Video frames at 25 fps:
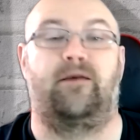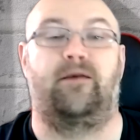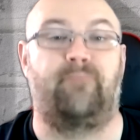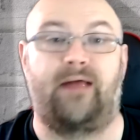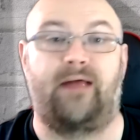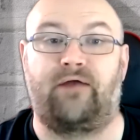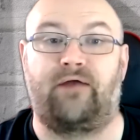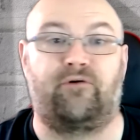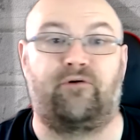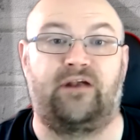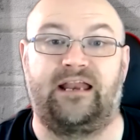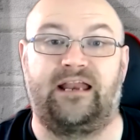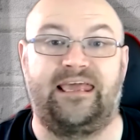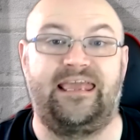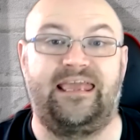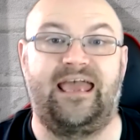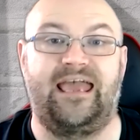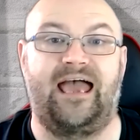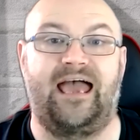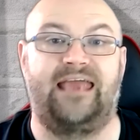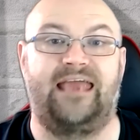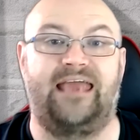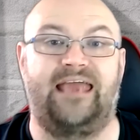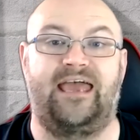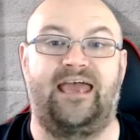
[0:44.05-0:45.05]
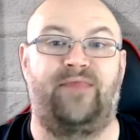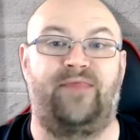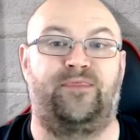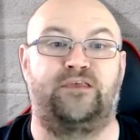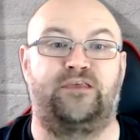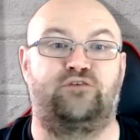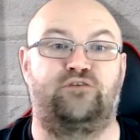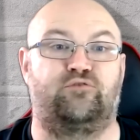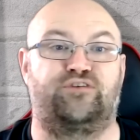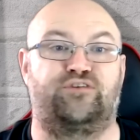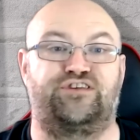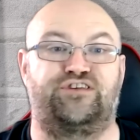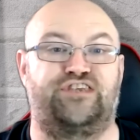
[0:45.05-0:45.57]
apparently, and yet
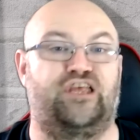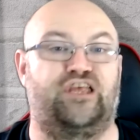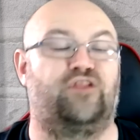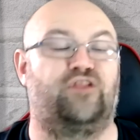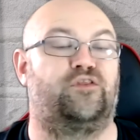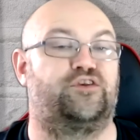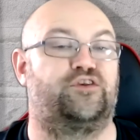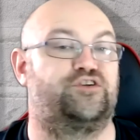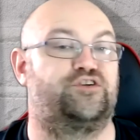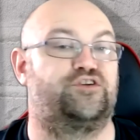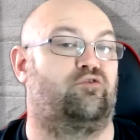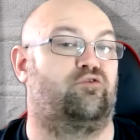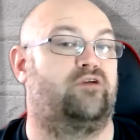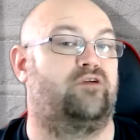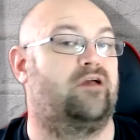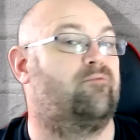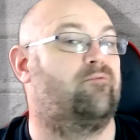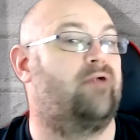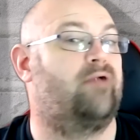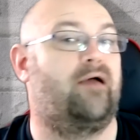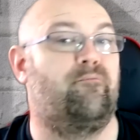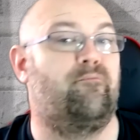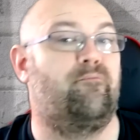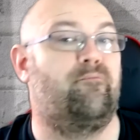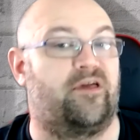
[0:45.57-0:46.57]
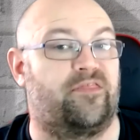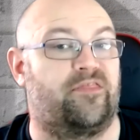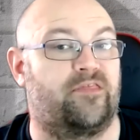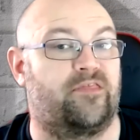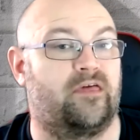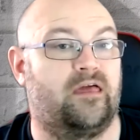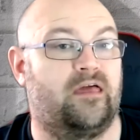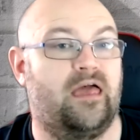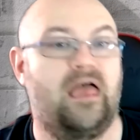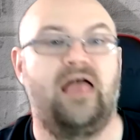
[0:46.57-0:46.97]
this was still the story it ran with.